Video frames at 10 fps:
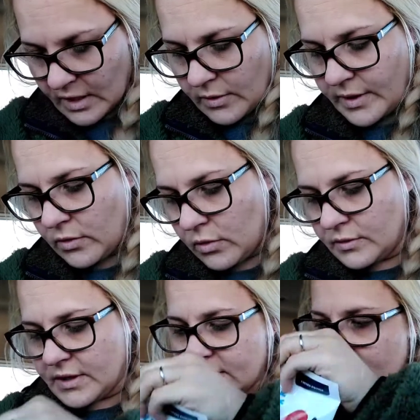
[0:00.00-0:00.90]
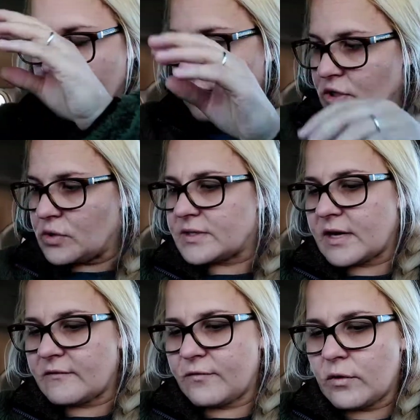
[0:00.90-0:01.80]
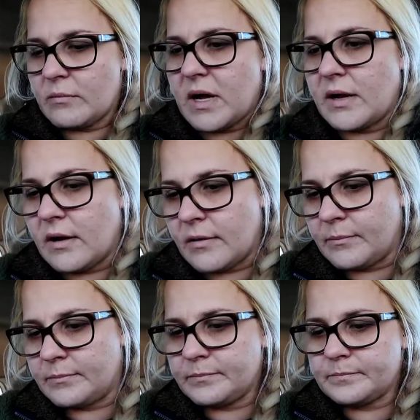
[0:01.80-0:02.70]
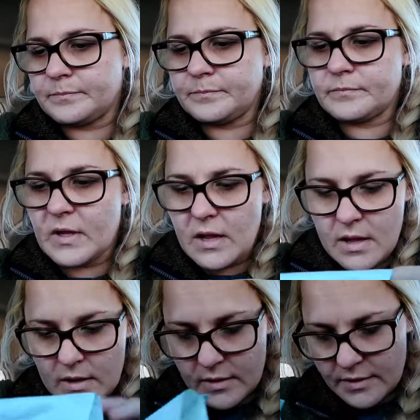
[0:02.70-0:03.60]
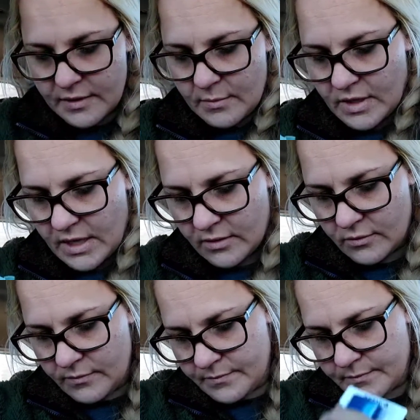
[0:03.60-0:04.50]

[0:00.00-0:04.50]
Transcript: All right, hold this so I can use that for my um, thumbnail.